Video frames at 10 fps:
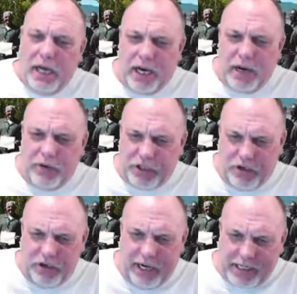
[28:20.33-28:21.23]

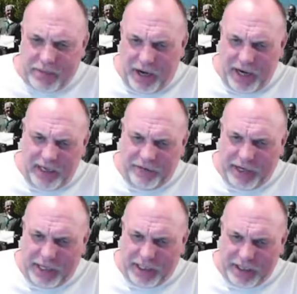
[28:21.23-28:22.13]
Richard, his smiley
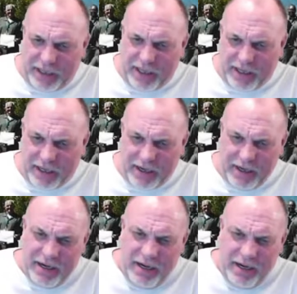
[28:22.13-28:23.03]
faces.
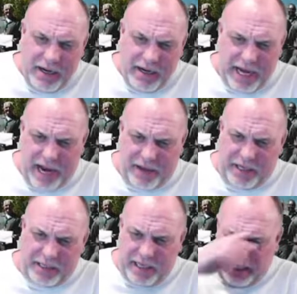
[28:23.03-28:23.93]
Kathy
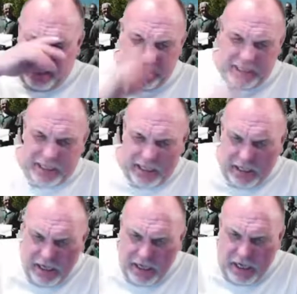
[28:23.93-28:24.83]
says,
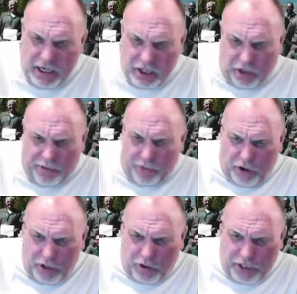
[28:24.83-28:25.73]
sorry for
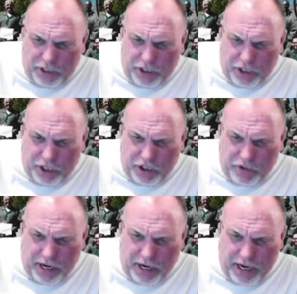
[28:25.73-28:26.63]
all the questions, just
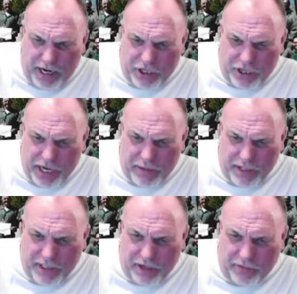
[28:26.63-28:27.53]
trying to educate
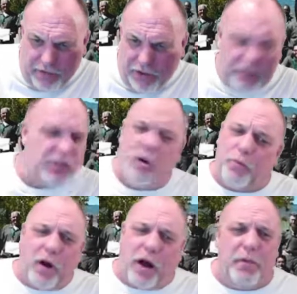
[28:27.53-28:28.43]
myself on all this. No
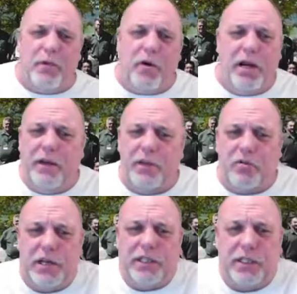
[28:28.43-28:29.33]
problem. No, I love the
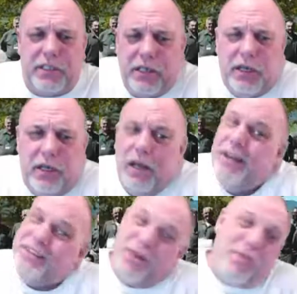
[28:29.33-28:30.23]
questions.
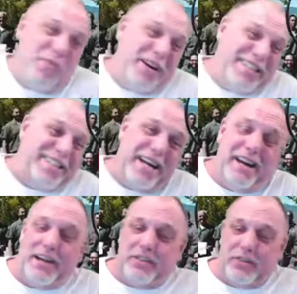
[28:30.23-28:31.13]
Some of them I just can't
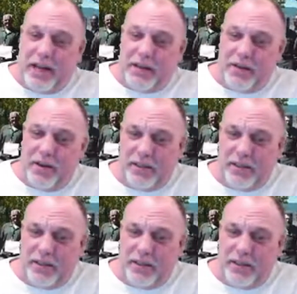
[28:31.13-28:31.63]
answer, Kathy.